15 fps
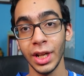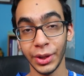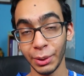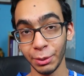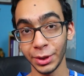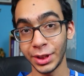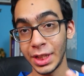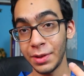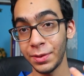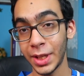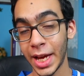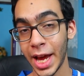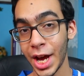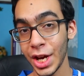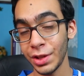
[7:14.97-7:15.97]
They received
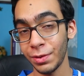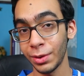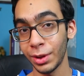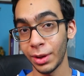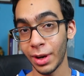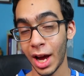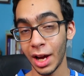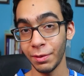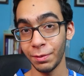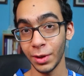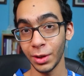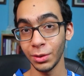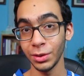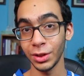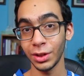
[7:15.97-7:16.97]
cash for their
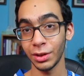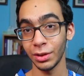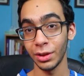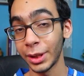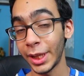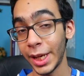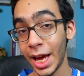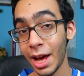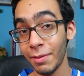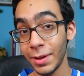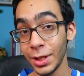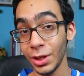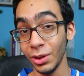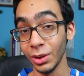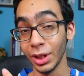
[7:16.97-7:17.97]
iPhones, but they
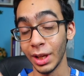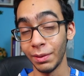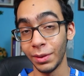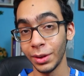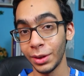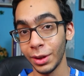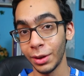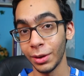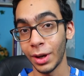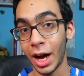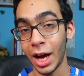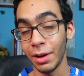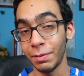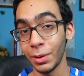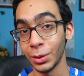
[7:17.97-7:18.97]
haven't delivered their
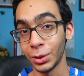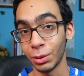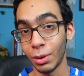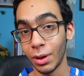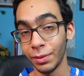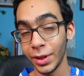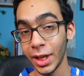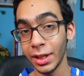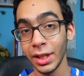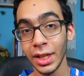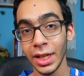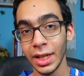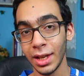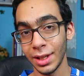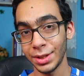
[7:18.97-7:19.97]
iPhone 12 yet.
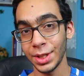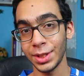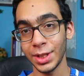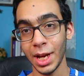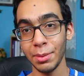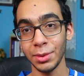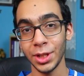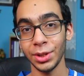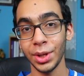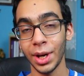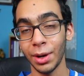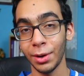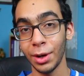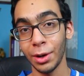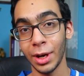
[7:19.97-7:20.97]
It's the same
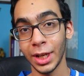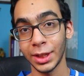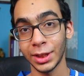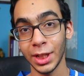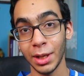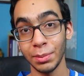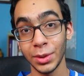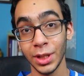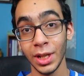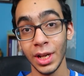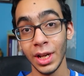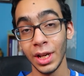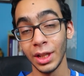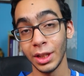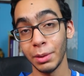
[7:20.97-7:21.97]
scenario, except
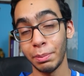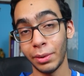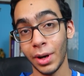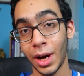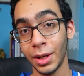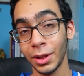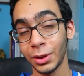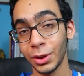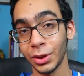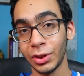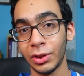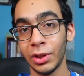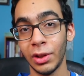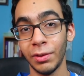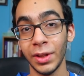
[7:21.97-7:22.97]
the product or
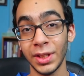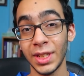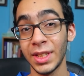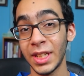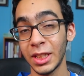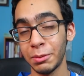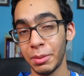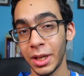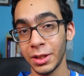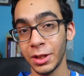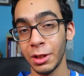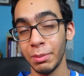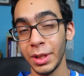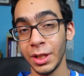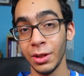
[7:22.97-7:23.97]
service is
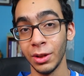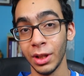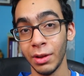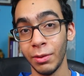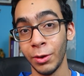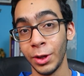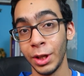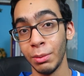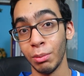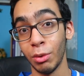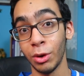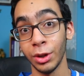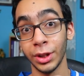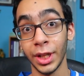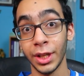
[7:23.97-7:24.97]
expected to be delivered in
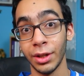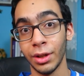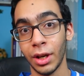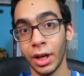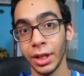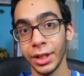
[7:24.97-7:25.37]
more than a